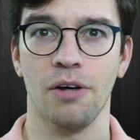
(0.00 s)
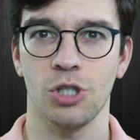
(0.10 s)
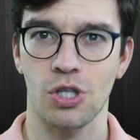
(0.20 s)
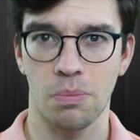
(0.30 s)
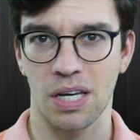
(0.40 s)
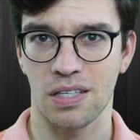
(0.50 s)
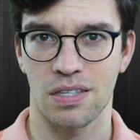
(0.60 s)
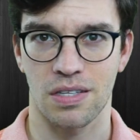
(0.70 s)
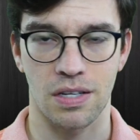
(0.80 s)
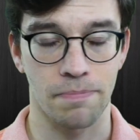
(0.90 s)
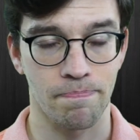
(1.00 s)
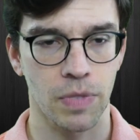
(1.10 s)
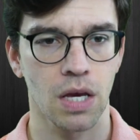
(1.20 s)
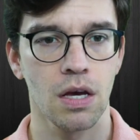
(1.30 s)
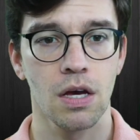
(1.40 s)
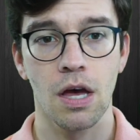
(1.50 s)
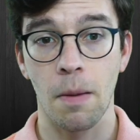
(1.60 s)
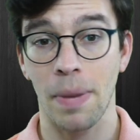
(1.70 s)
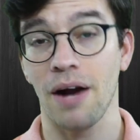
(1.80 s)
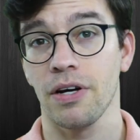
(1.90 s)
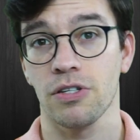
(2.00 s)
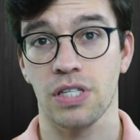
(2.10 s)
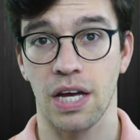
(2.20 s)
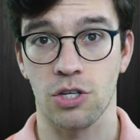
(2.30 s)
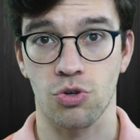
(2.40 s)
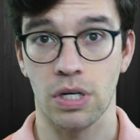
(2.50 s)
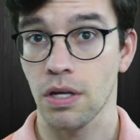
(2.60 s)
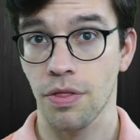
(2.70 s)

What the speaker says: just to be consistent. Barriers to entry.